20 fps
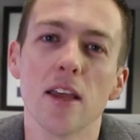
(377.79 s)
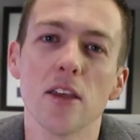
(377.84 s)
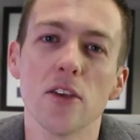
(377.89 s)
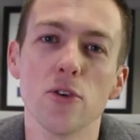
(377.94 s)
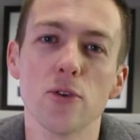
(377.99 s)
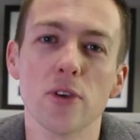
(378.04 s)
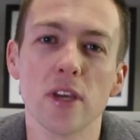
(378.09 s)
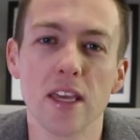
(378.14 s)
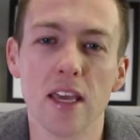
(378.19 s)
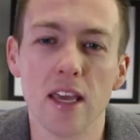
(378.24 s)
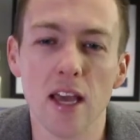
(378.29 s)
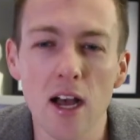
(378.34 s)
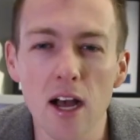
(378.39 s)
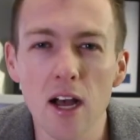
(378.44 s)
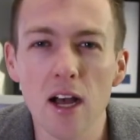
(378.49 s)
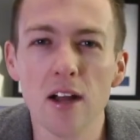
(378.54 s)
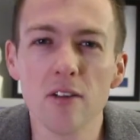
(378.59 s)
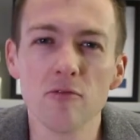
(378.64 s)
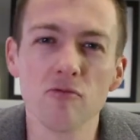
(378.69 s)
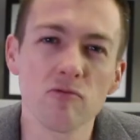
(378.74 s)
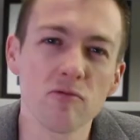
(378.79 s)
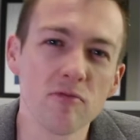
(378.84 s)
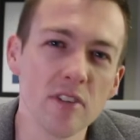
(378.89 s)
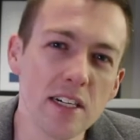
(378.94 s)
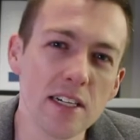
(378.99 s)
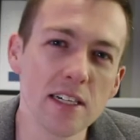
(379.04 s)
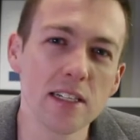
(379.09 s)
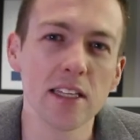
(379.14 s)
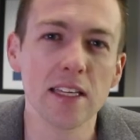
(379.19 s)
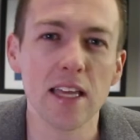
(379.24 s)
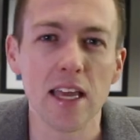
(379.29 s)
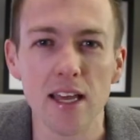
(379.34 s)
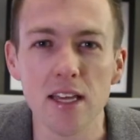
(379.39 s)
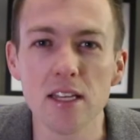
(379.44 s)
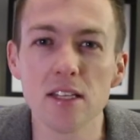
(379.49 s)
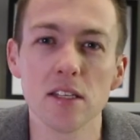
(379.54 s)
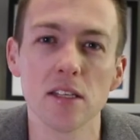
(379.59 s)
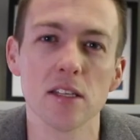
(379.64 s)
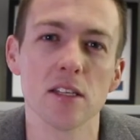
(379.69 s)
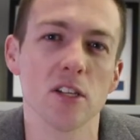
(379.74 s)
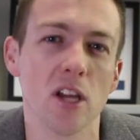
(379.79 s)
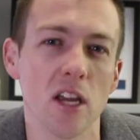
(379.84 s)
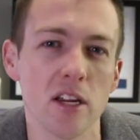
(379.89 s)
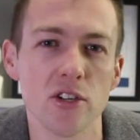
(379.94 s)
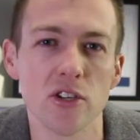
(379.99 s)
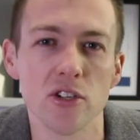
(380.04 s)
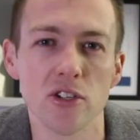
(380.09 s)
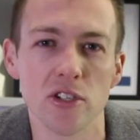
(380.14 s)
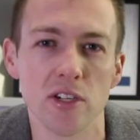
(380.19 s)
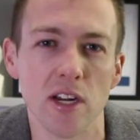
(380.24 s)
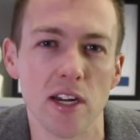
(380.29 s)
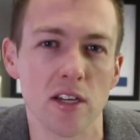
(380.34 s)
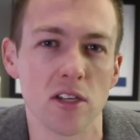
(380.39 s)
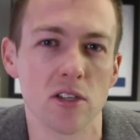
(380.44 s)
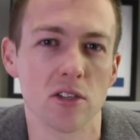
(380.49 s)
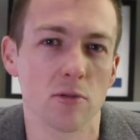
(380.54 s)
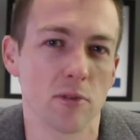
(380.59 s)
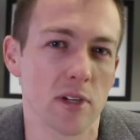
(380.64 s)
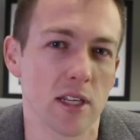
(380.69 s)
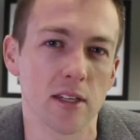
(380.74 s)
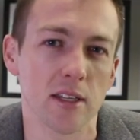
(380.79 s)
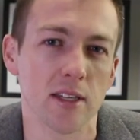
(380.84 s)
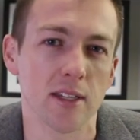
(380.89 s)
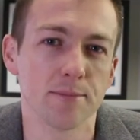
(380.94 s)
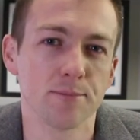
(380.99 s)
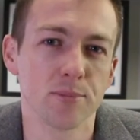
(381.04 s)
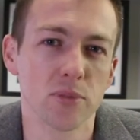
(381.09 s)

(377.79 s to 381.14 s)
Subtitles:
you can't really easily change your genetics quickly.